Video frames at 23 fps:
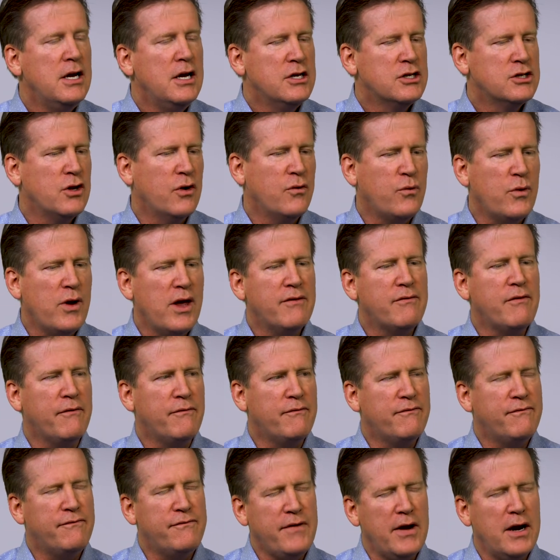So if we have a
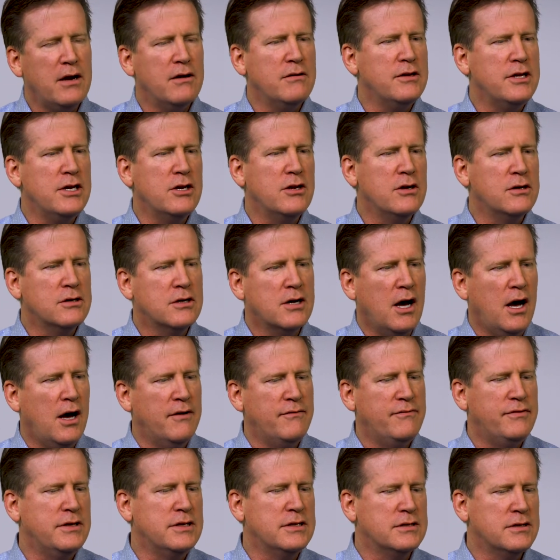fairly good
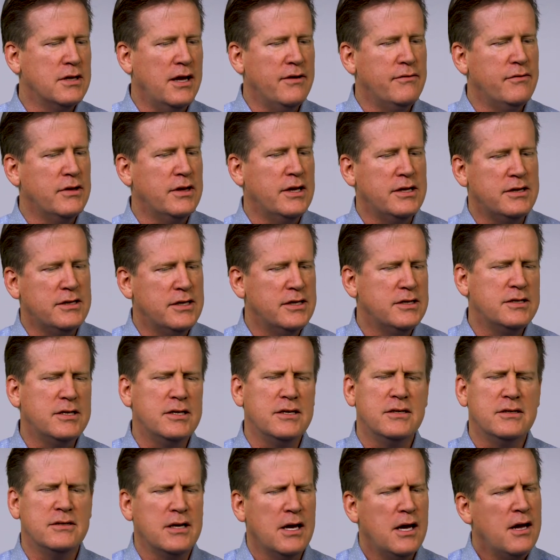confidence level that this
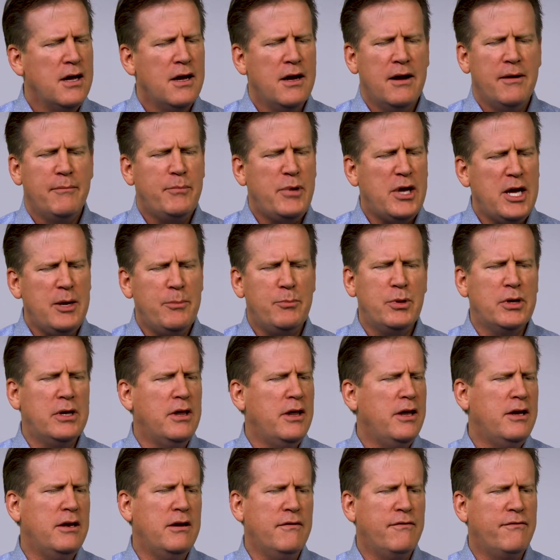is people
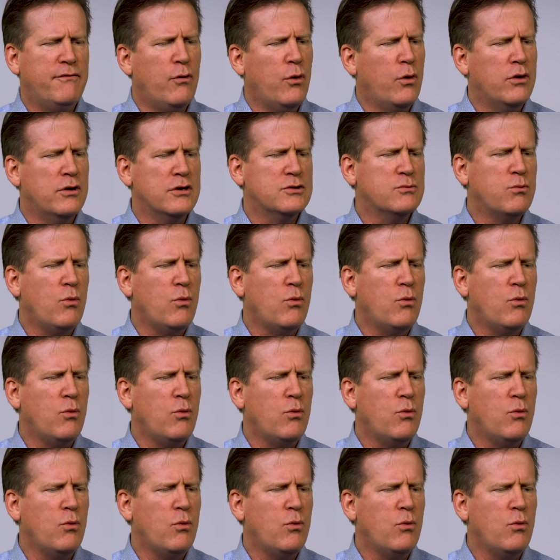in a forest